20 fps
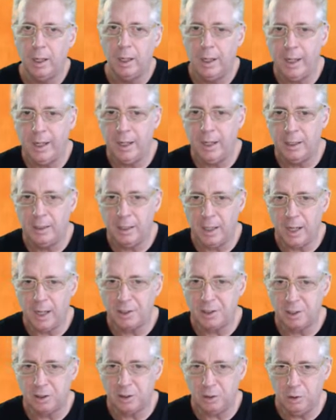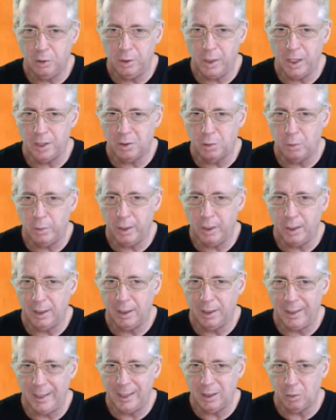and as soon as we
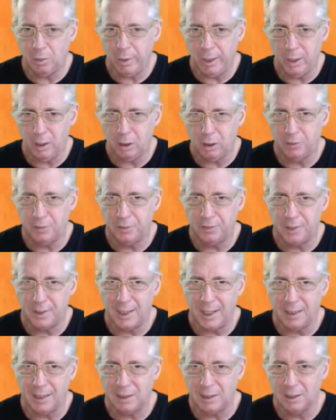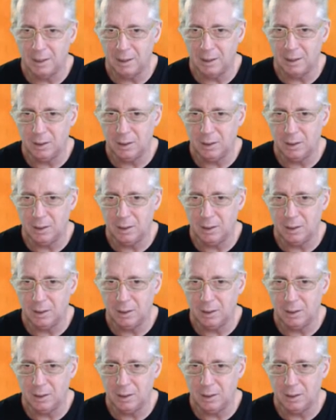get rid of that,